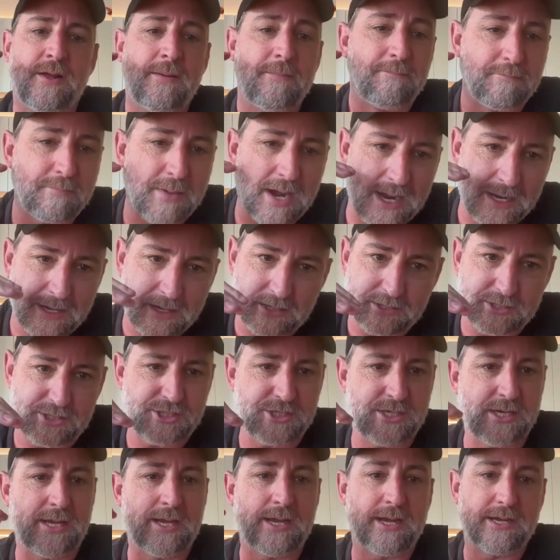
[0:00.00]
market
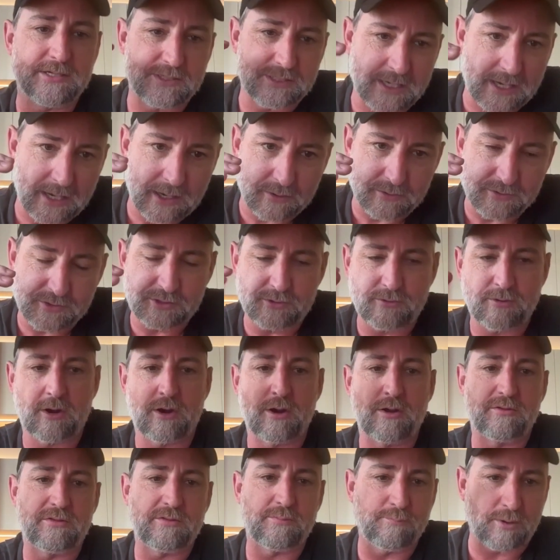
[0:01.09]
share, sales
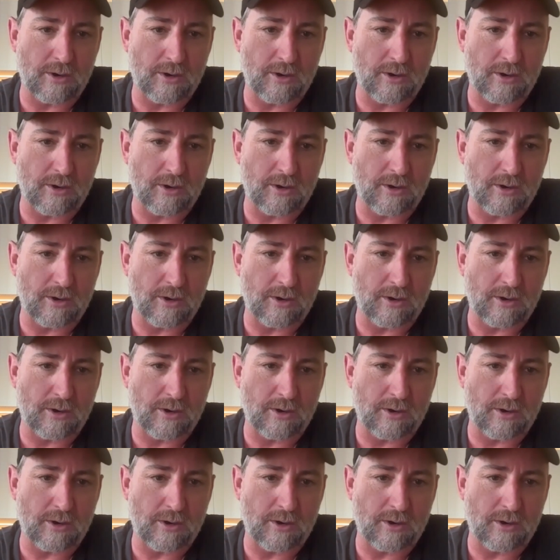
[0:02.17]
growth,